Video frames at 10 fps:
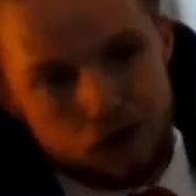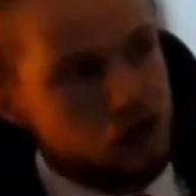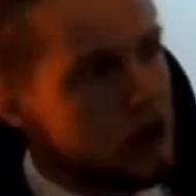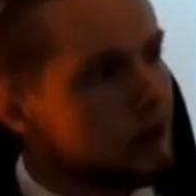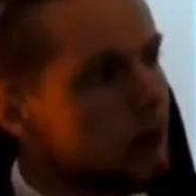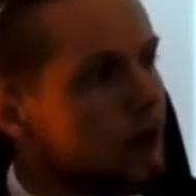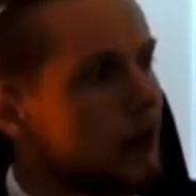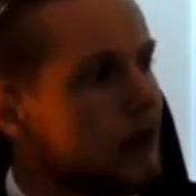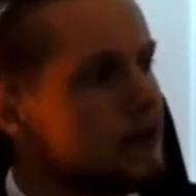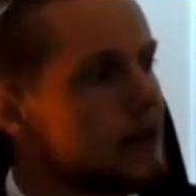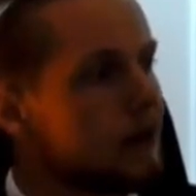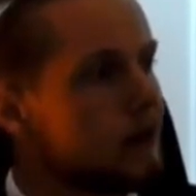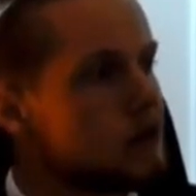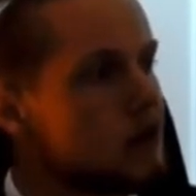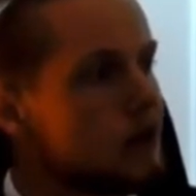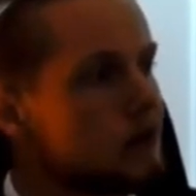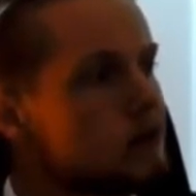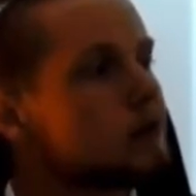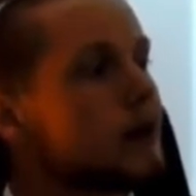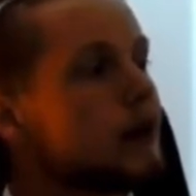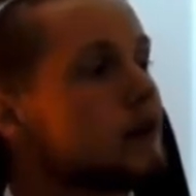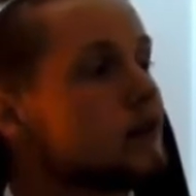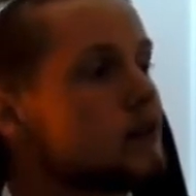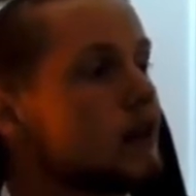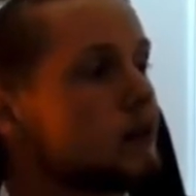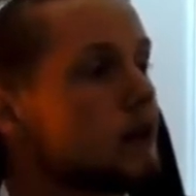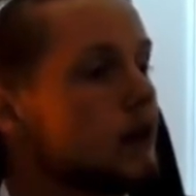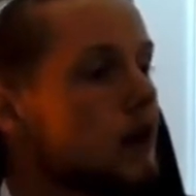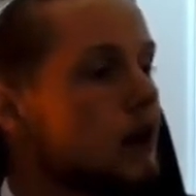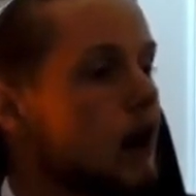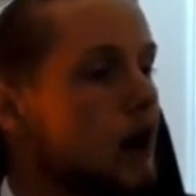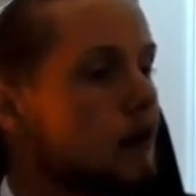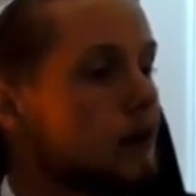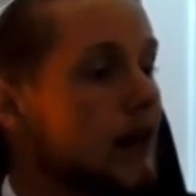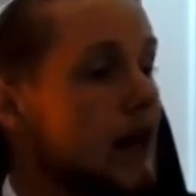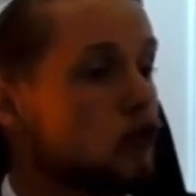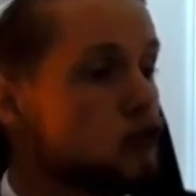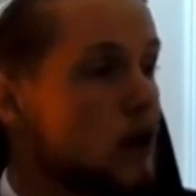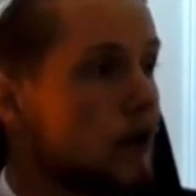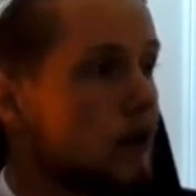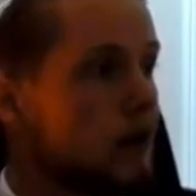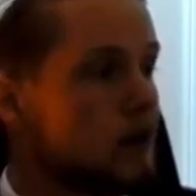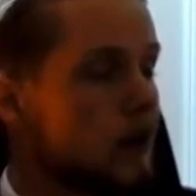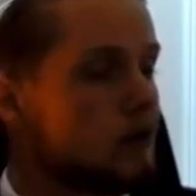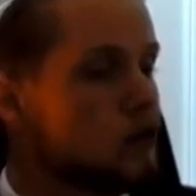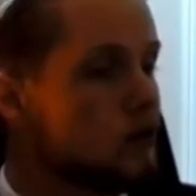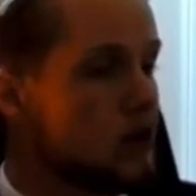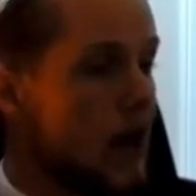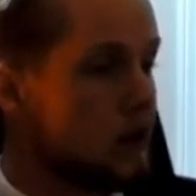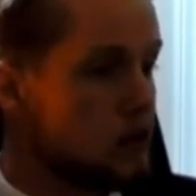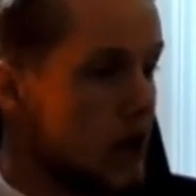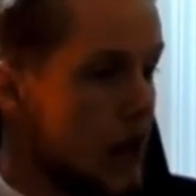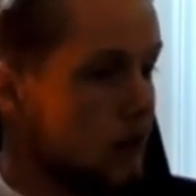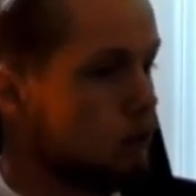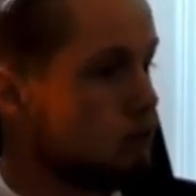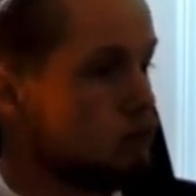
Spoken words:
general intelligence, where in the sense where it really has general intelligence, it actually had